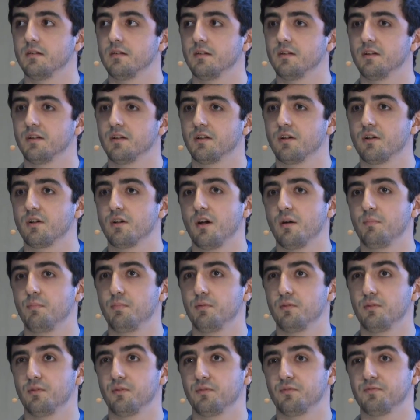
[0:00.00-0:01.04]
A
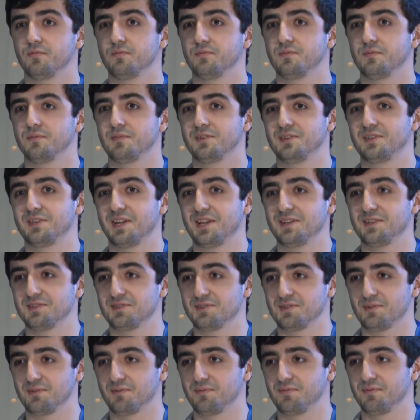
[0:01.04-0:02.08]
couple of
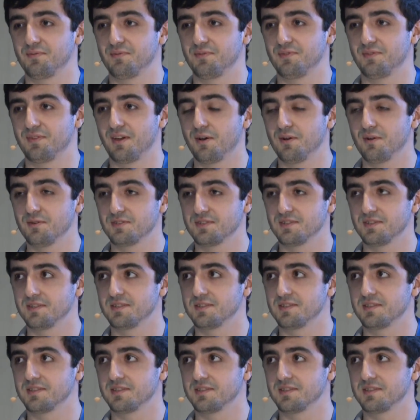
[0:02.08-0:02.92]
tens of thousands.